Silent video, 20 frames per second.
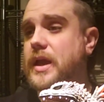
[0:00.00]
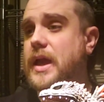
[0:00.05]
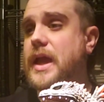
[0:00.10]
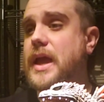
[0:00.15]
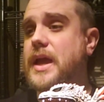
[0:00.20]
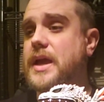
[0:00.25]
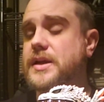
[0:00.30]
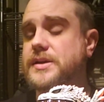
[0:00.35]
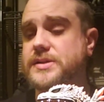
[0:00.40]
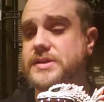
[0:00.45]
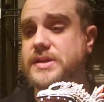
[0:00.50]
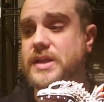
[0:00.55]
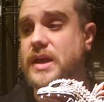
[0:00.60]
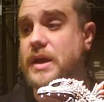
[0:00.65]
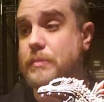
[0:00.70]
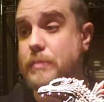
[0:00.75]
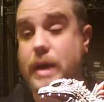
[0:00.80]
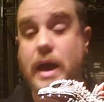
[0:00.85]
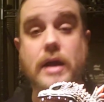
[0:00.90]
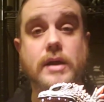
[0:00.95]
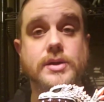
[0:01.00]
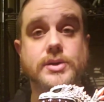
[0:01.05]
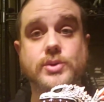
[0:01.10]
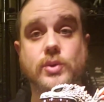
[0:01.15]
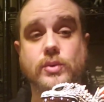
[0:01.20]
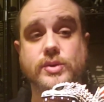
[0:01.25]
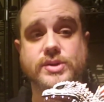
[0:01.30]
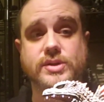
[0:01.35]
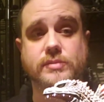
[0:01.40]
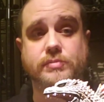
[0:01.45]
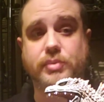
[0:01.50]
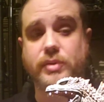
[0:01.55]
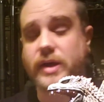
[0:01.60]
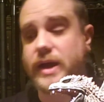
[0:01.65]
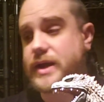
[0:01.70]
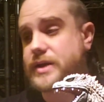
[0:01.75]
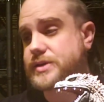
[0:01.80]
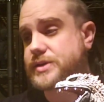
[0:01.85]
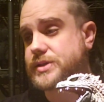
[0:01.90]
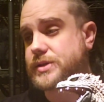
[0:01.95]
is the amount of dorsal
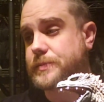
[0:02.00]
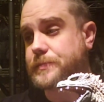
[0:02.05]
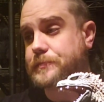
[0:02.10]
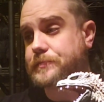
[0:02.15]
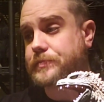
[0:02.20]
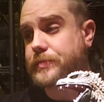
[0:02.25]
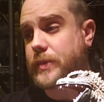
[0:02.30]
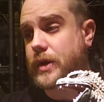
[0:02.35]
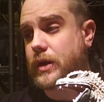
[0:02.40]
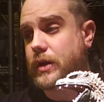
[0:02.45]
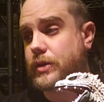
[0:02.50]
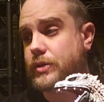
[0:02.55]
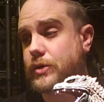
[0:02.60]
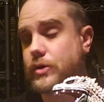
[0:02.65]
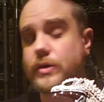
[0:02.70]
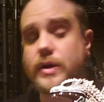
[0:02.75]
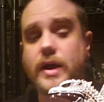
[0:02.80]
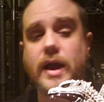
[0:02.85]
plates. They're